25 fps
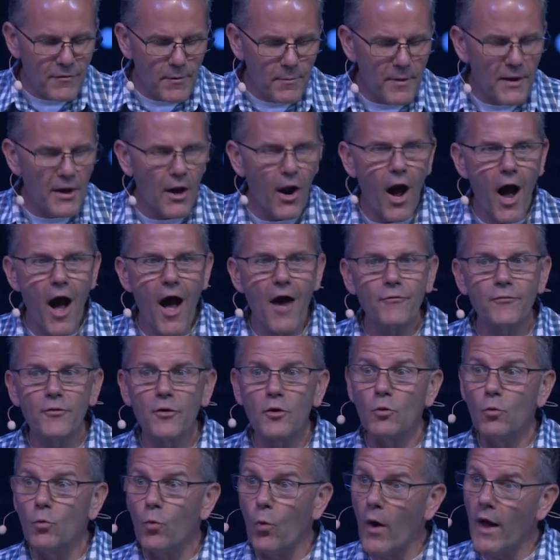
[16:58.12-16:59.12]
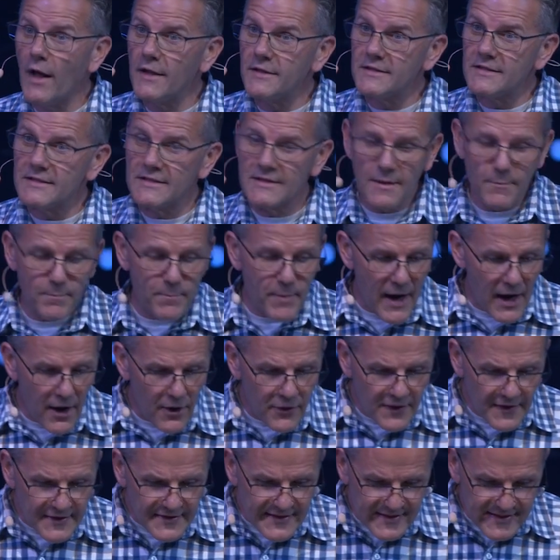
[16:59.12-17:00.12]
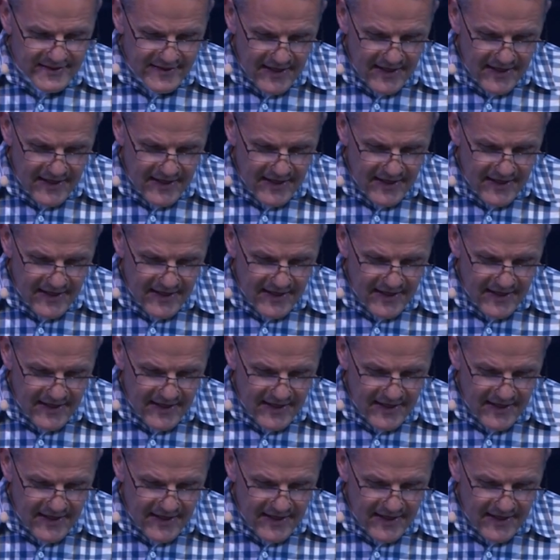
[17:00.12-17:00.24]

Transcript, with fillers: having been offered once to bear the